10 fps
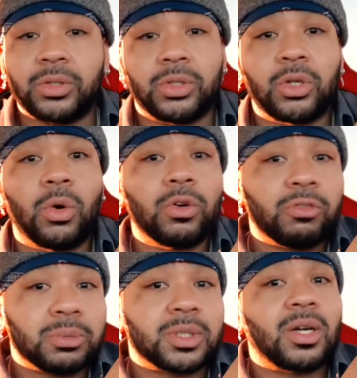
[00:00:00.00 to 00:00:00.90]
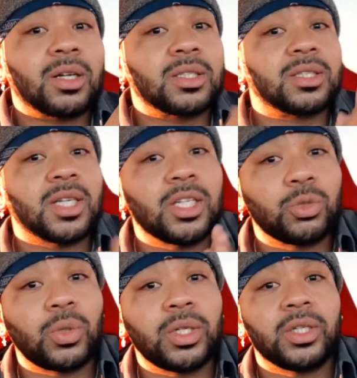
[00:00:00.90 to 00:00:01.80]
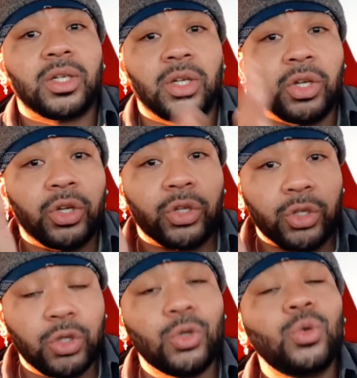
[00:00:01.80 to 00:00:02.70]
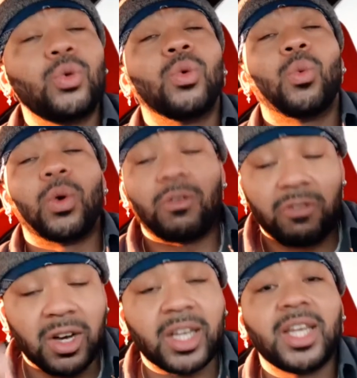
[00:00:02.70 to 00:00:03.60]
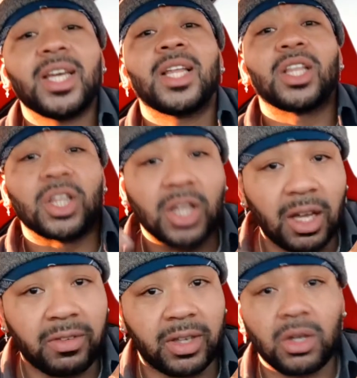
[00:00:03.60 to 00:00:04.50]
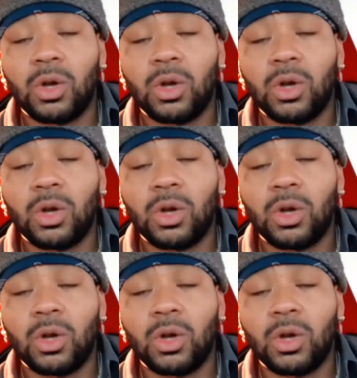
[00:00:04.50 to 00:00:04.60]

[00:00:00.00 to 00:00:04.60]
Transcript: you, going from stock to stage 1, you will fucking love it.